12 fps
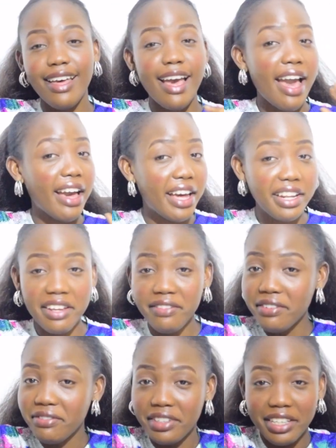I can
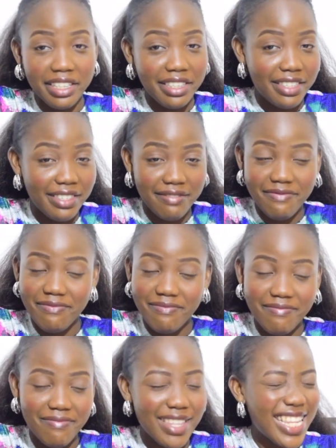never forget.
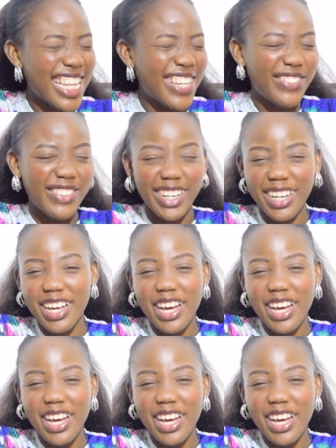Never.